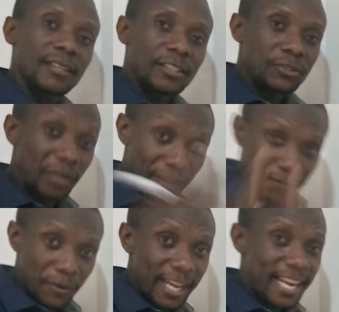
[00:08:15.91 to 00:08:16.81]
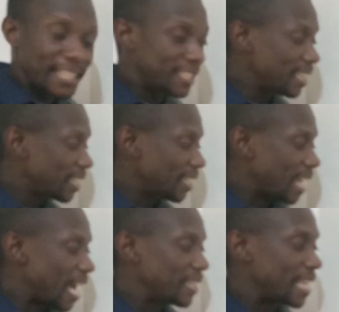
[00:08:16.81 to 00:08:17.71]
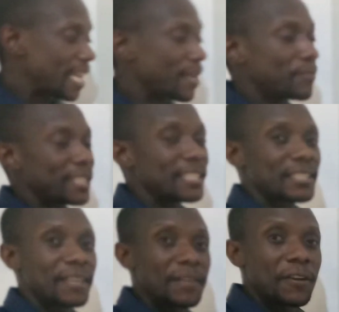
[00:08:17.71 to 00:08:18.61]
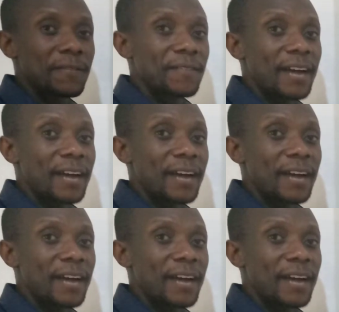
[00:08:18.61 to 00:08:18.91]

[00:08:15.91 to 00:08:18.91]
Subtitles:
to give you energy, and the other bit is given off